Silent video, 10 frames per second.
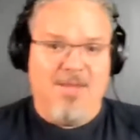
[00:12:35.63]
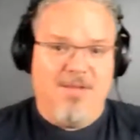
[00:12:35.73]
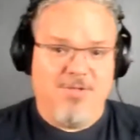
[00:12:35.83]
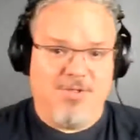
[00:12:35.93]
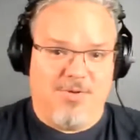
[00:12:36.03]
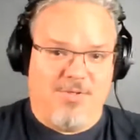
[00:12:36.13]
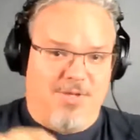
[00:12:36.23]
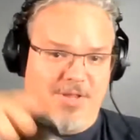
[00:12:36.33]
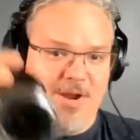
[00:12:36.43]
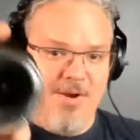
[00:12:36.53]
Show it to
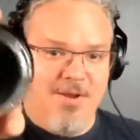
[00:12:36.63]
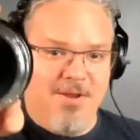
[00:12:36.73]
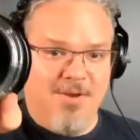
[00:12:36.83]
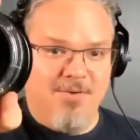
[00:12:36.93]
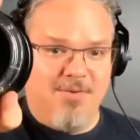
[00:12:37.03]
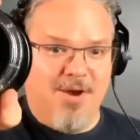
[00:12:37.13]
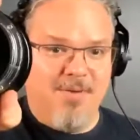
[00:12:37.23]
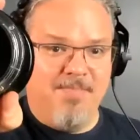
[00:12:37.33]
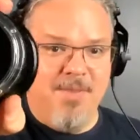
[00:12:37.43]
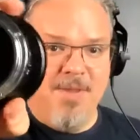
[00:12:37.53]
you there, right?
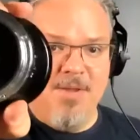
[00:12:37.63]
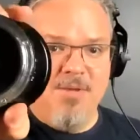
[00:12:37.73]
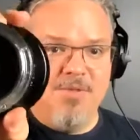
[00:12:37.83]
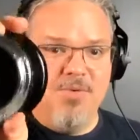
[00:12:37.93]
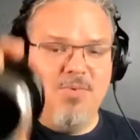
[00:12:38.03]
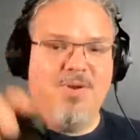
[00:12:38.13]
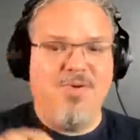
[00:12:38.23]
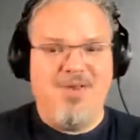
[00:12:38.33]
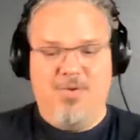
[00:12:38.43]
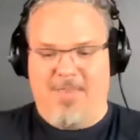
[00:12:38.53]
So what do
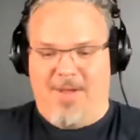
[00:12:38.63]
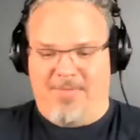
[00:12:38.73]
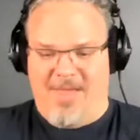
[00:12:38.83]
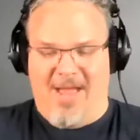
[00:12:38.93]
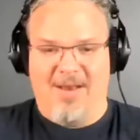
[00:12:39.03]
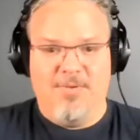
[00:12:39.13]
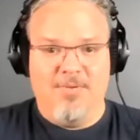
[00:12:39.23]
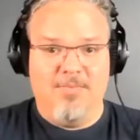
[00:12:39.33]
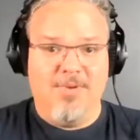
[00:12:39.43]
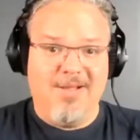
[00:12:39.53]
I do about that?
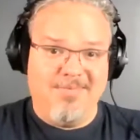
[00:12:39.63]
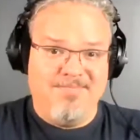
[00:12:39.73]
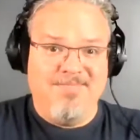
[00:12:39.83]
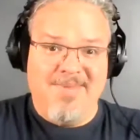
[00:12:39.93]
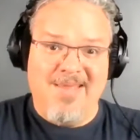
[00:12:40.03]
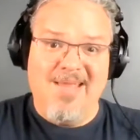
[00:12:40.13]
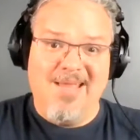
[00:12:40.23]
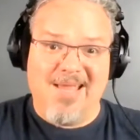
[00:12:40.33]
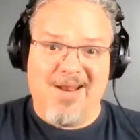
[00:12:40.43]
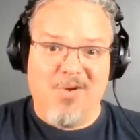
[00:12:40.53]
Well,
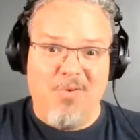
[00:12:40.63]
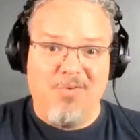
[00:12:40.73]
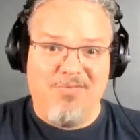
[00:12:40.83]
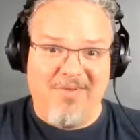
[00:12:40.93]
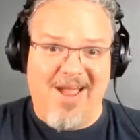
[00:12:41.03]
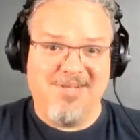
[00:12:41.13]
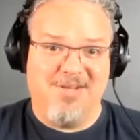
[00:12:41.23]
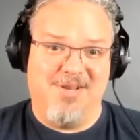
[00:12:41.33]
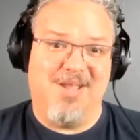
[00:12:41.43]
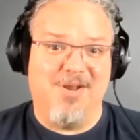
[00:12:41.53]
got to go old
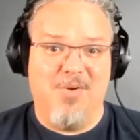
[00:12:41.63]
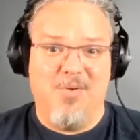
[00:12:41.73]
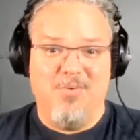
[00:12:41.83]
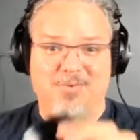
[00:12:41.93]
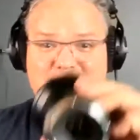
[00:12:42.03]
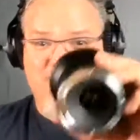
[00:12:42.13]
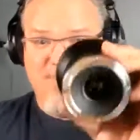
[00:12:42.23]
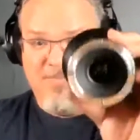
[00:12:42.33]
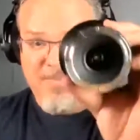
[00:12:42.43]
fashioned. You got to go old school.